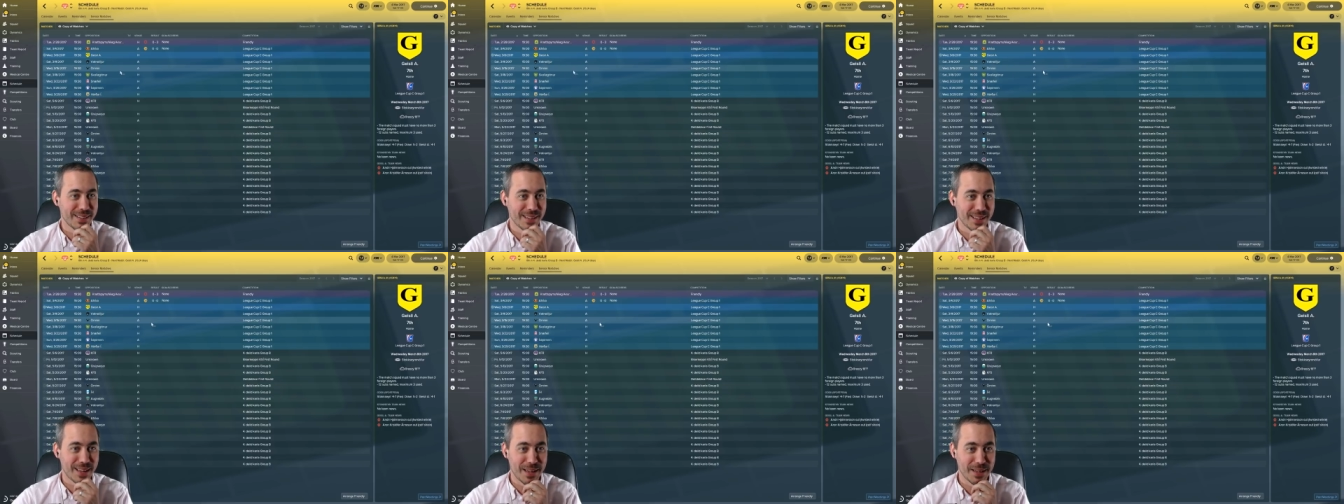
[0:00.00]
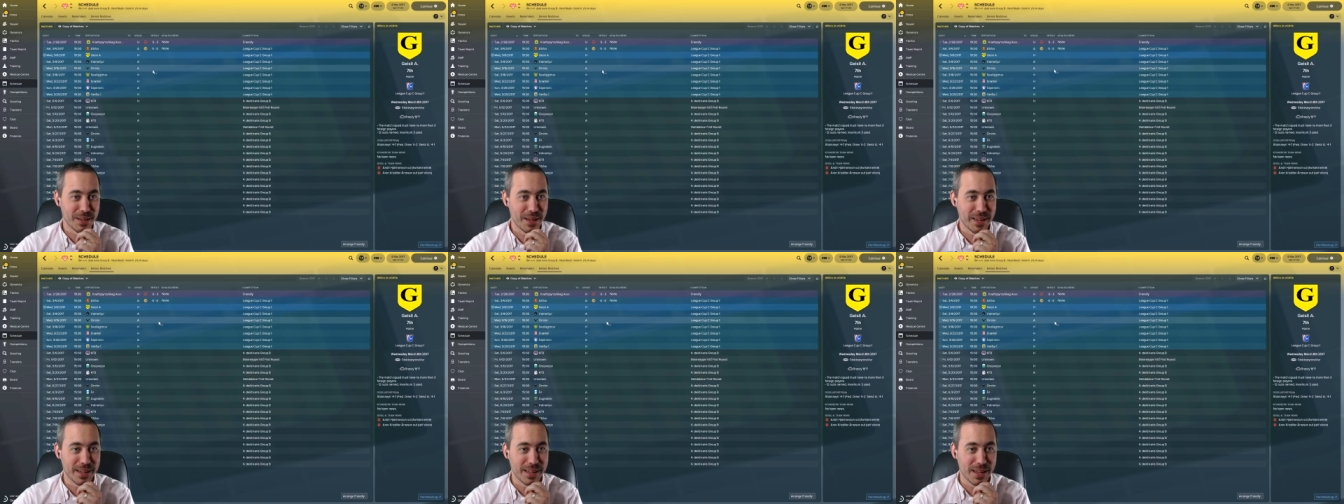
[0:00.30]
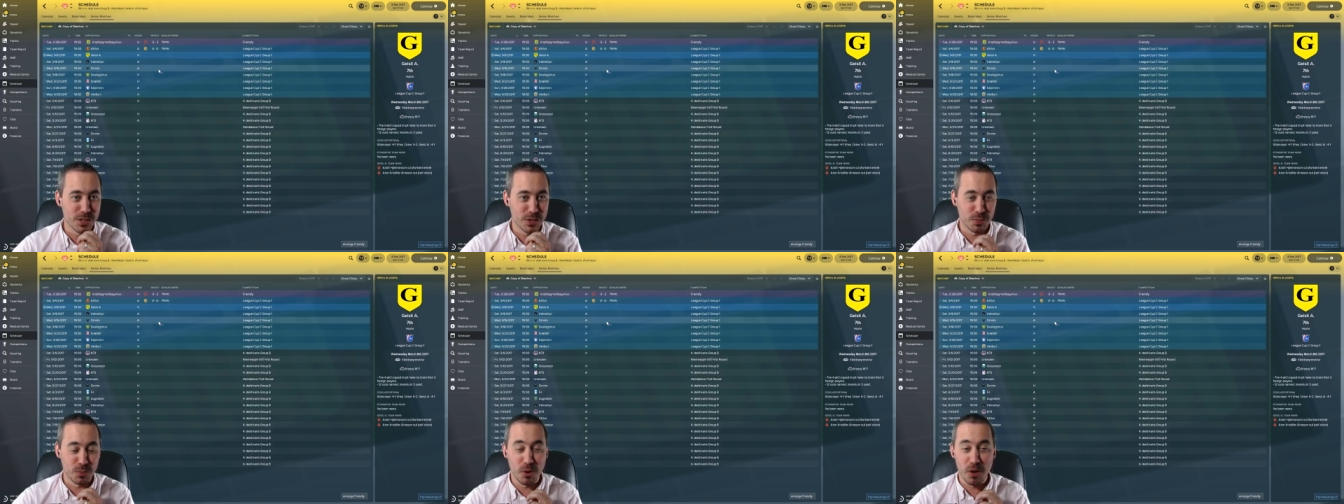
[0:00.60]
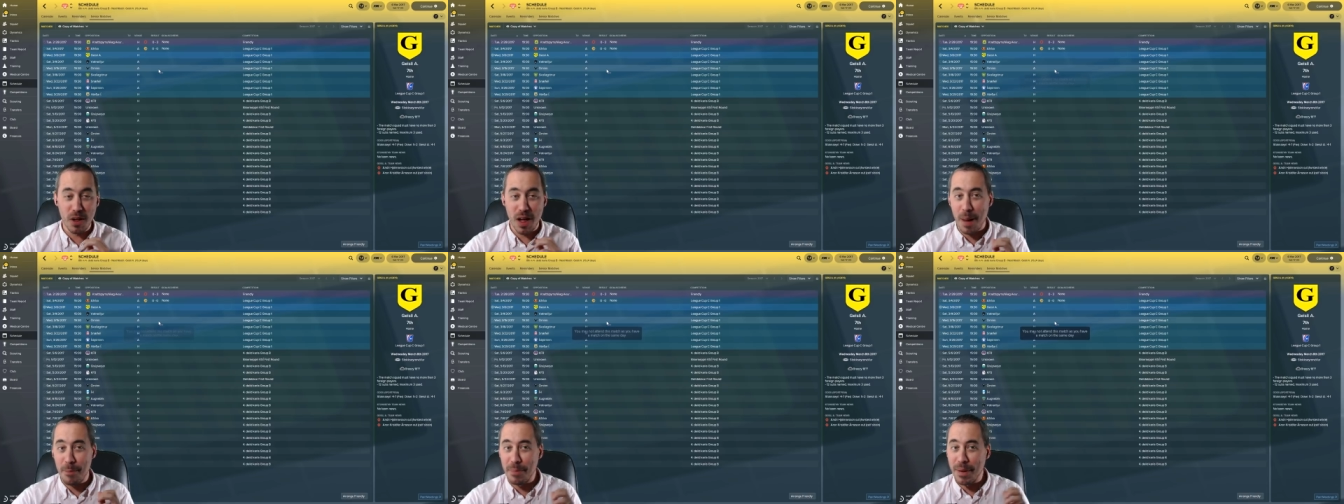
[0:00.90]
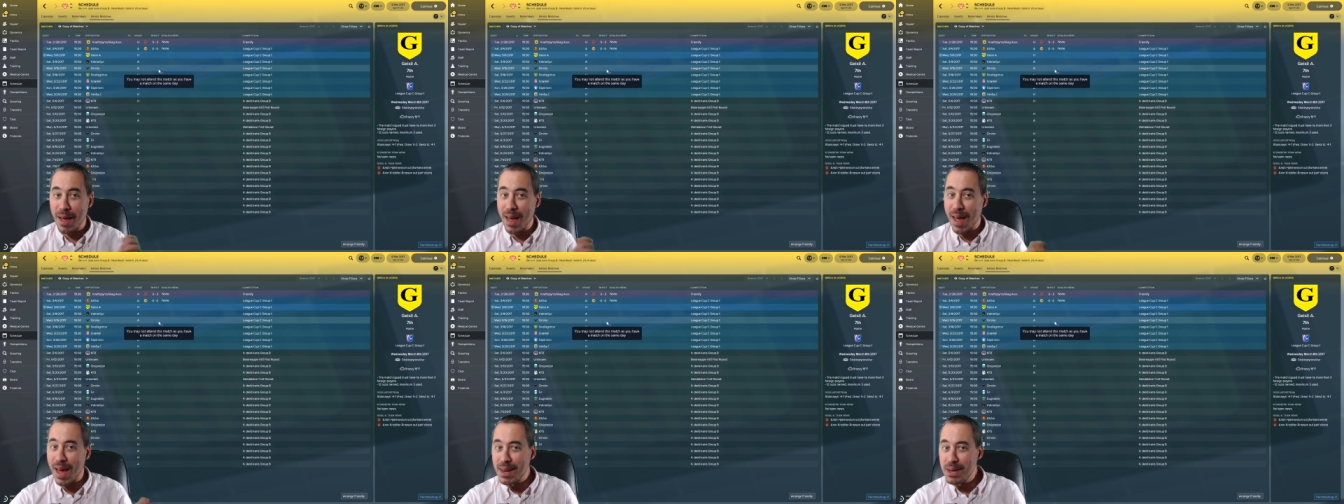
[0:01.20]
I, I guess we'll hop
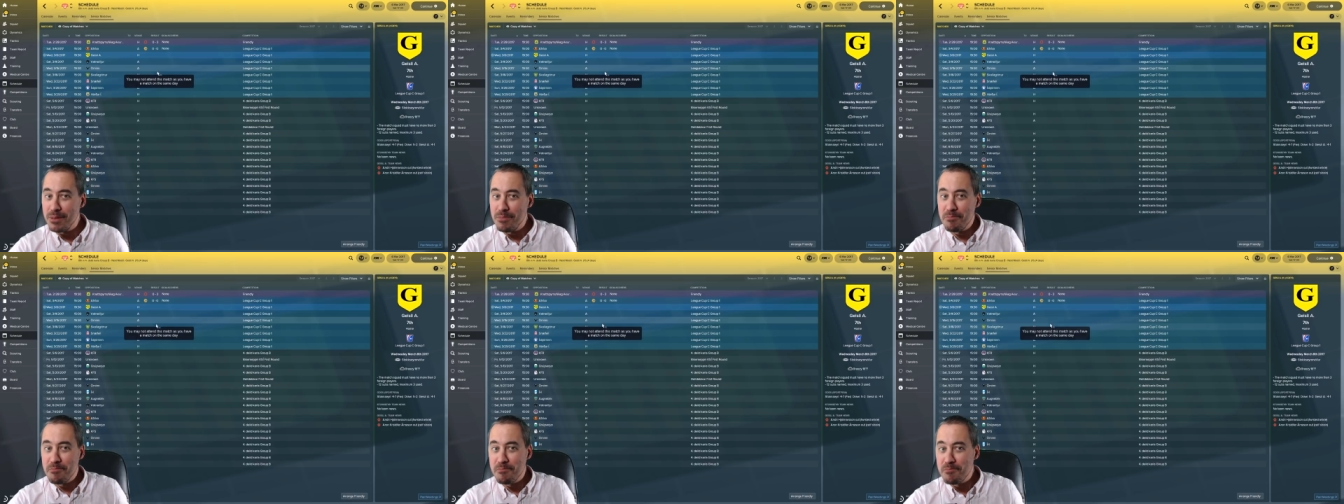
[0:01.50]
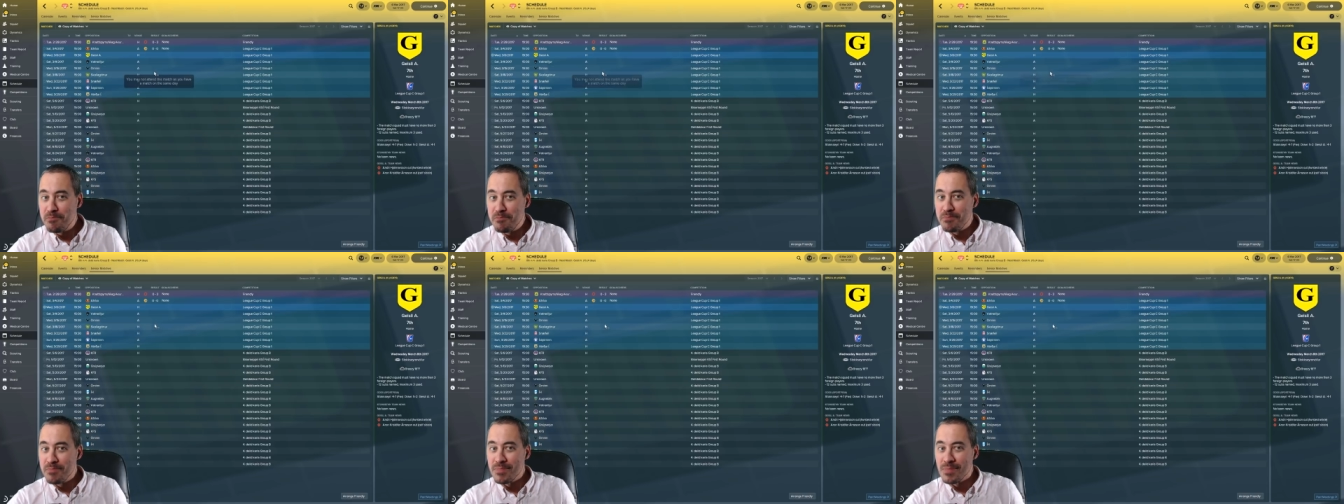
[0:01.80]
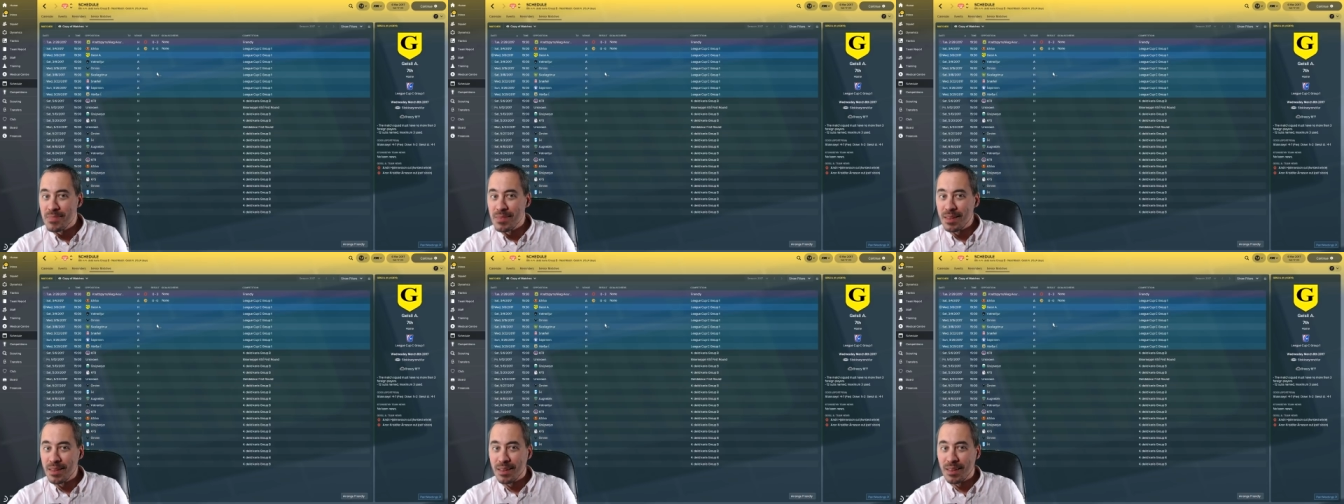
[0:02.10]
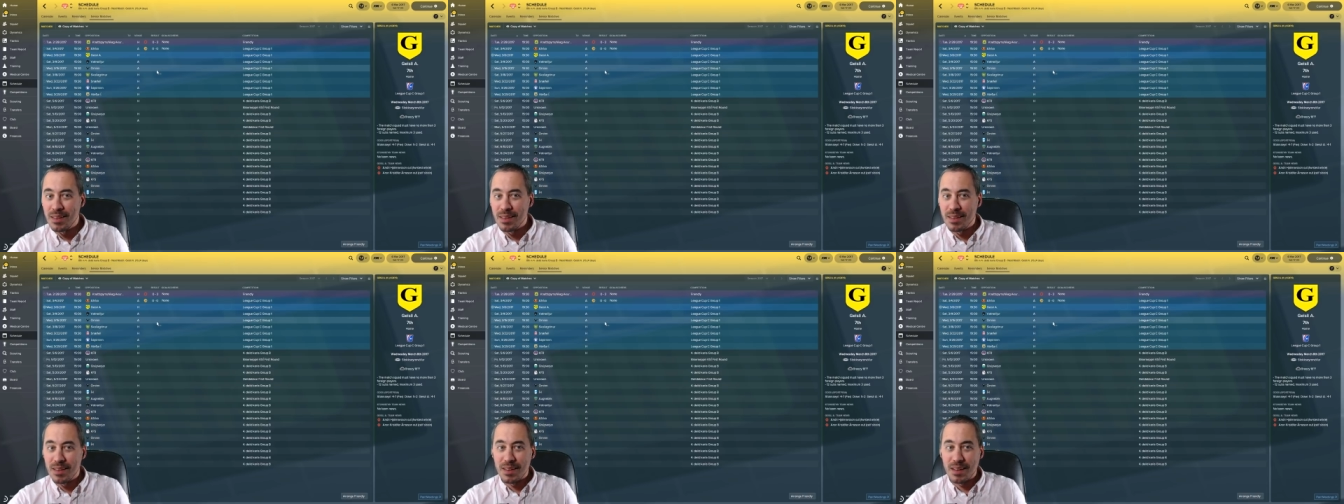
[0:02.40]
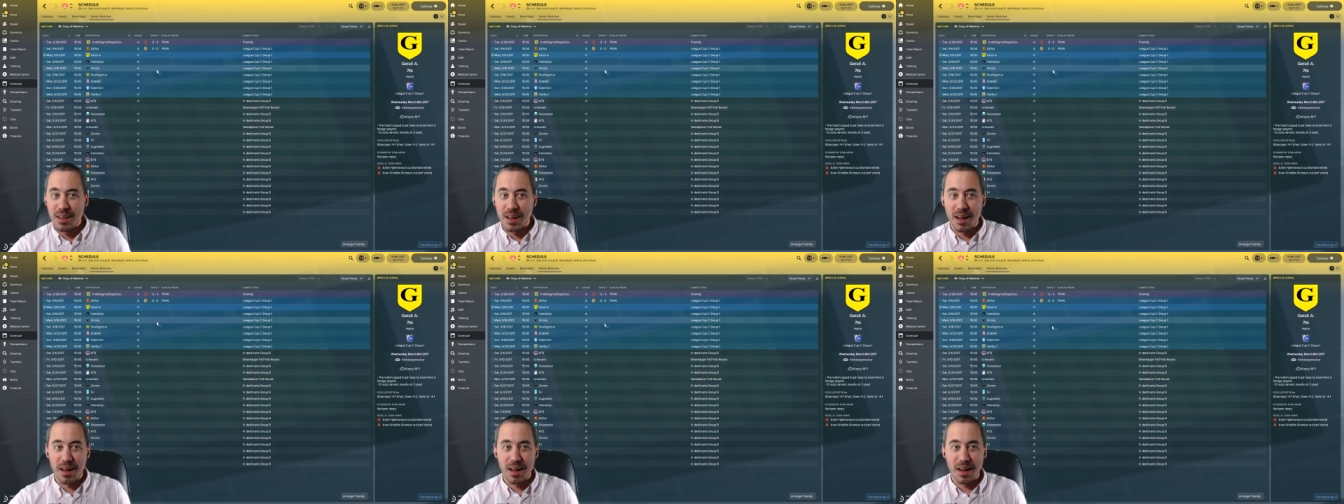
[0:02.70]
ahead.
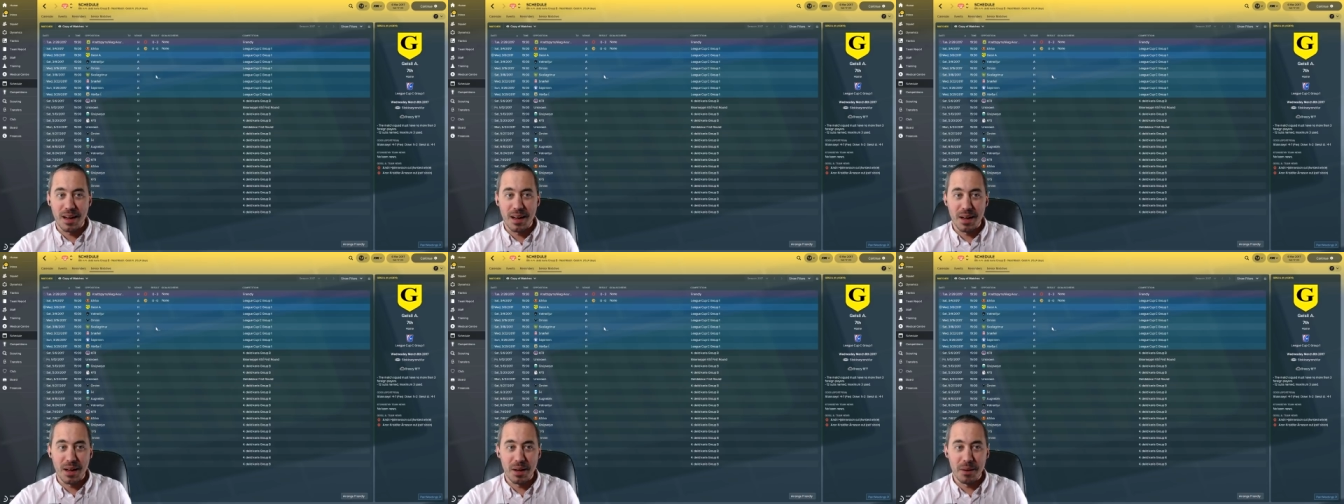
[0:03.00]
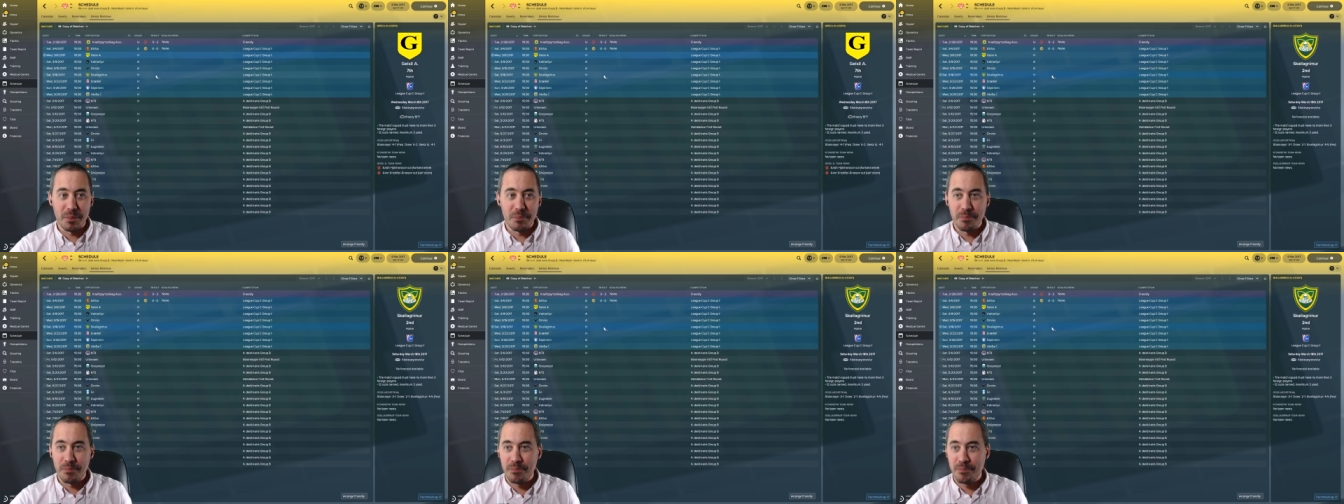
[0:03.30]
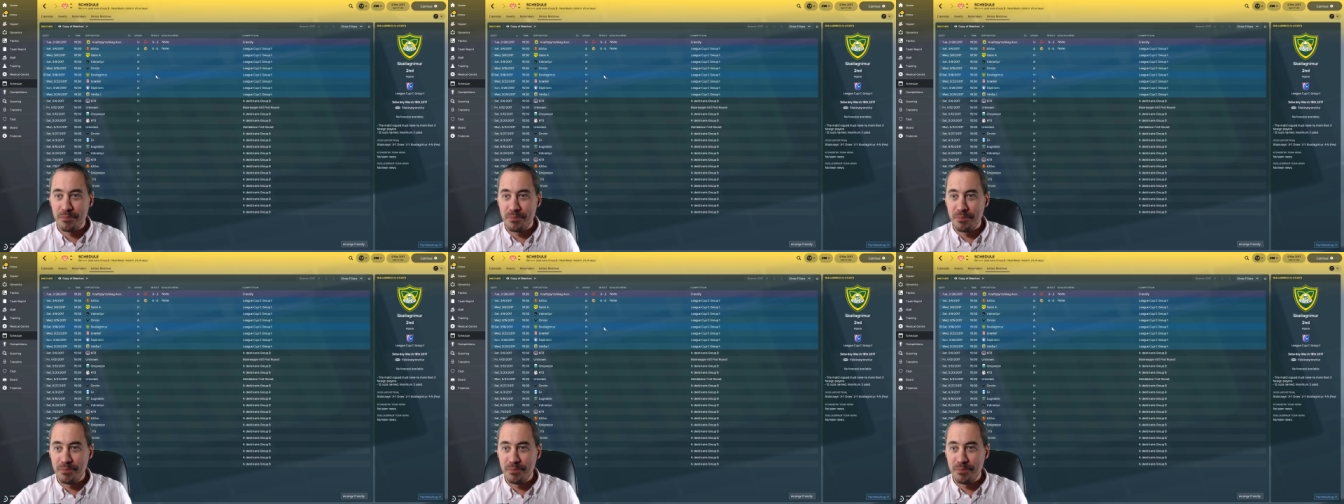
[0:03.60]
Um,